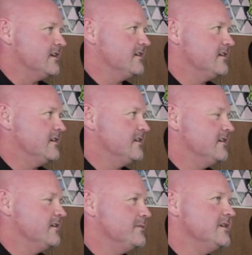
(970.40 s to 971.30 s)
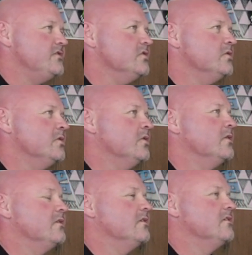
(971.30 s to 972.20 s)
Yeah. I mean, if
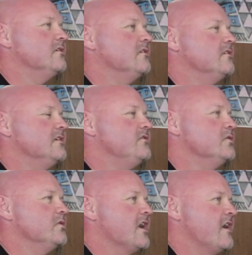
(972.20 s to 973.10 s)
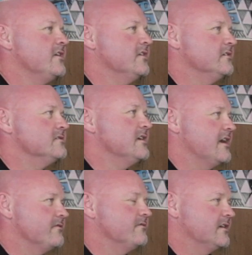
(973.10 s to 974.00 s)
you're going to
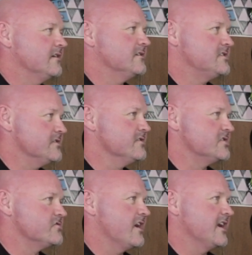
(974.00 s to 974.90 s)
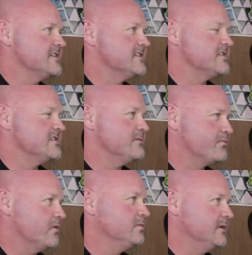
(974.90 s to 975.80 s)
have a serious training session, you
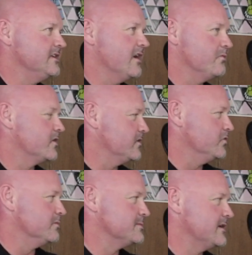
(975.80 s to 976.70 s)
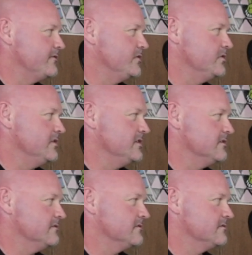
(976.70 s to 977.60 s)
probably don't want an enormous amount of food in
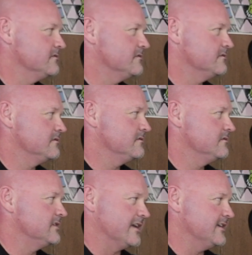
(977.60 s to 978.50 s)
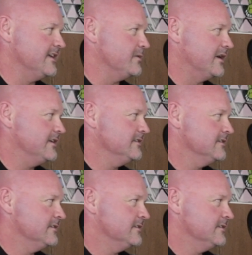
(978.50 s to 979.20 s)
your gut anyway.